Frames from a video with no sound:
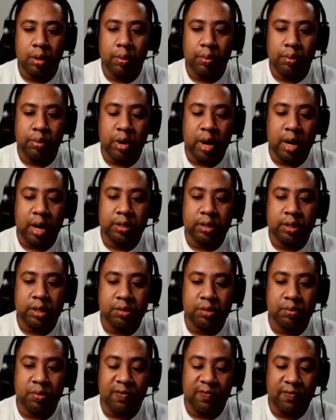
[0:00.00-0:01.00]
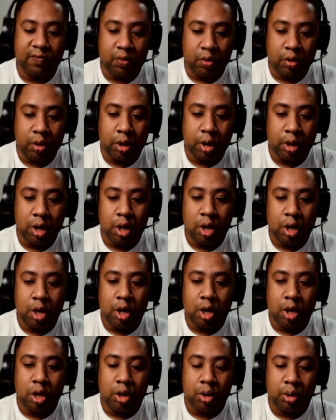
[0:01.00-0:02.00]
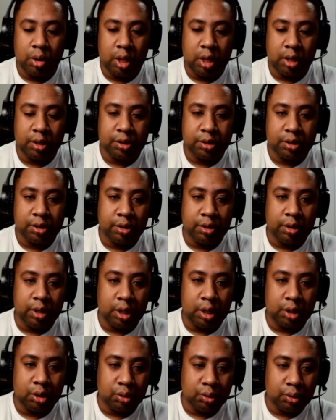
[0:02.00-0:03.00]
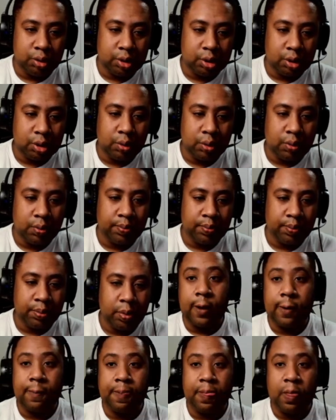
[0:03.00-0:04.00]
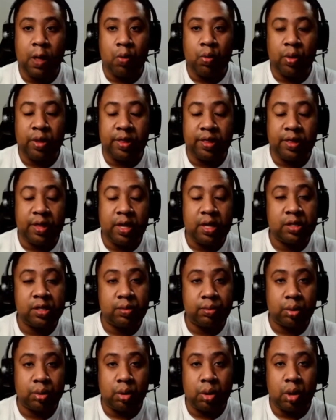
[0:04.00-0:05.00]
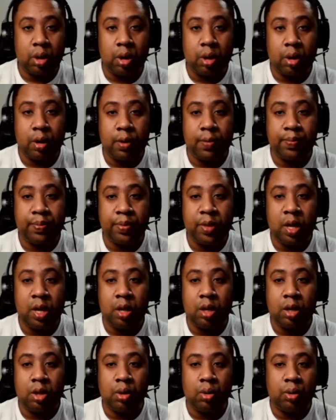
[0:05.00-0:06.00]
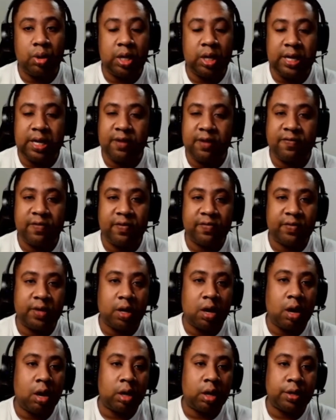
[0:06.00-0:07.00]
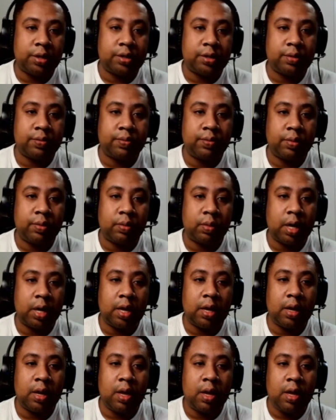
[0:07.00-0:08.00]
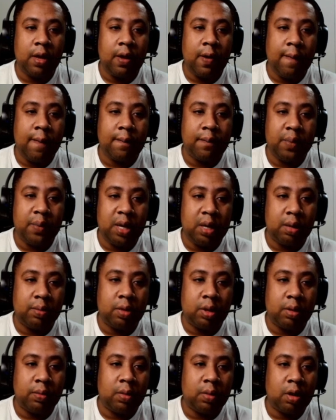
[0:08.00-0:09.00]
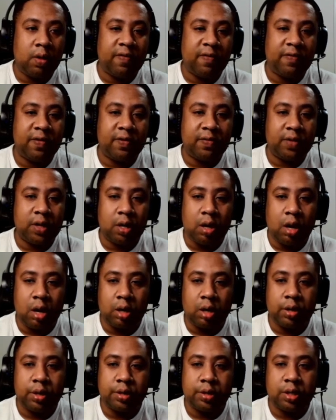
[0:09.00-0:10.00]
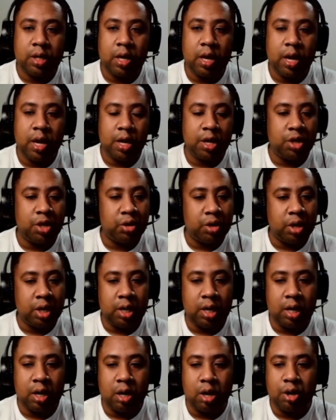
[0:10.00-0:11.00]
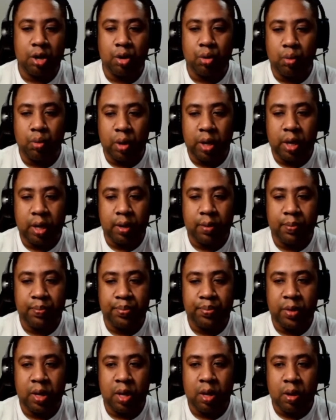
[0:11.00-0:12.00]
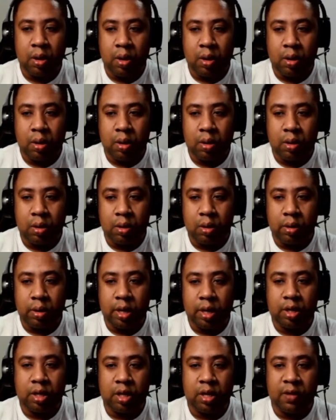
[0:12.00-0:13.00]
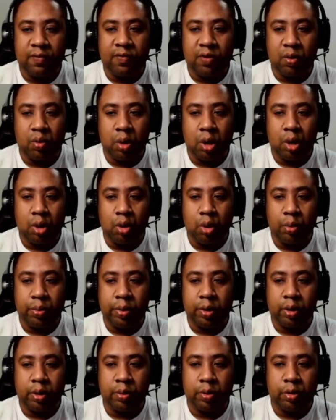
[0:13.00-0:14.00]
practice before, you can certainly do so. And with this broker, you only need $50. Okay, minimum of $50, and you can get on your way. All right, if you want to open up a